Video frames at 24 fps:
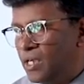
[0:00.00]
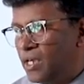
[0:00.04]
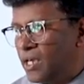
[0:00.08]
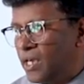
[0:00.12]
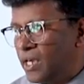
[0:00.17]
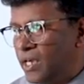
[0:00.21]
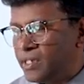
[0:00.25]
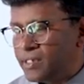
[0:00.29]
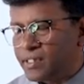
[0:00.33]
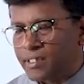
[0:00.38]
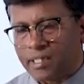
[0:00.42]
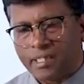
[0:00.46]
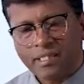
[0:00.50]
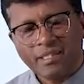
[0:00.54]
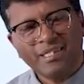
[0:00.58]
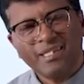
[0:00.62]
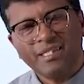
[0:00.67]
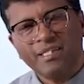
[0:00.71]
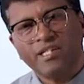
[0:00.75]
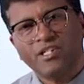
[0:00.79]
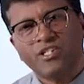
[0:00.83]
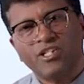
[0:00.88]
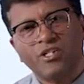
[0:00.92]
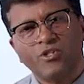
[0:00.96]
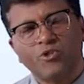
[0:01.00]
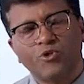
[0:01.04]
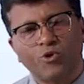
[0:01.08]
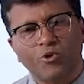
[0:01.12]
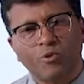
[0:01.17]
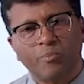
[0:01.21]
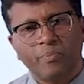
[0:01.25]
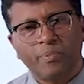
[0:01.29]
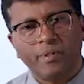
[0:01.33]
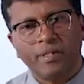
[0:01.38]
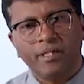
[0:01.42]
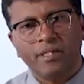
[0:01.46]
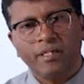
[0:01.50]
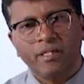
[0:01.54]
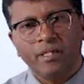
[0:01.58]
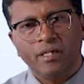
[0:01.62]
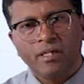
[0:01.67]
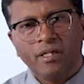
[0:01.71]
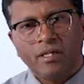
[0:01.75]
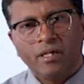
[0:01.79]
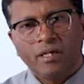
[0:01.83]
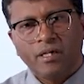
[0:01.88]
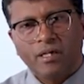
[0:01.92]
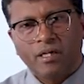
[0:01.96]
and consideration should be
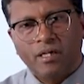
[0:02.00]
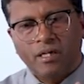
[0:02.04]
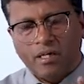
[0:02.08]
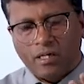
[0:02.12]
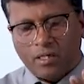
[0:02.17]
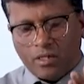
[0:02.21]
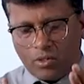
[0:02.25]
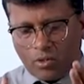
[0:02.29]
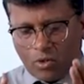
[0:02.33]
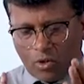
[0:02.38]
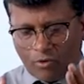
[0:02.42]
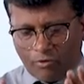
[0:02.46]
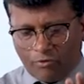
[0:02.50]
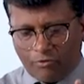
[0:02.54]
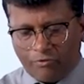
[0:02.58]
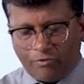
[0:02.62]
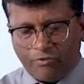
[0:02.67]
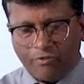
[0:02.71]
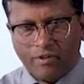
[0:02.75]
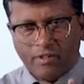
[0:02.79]
of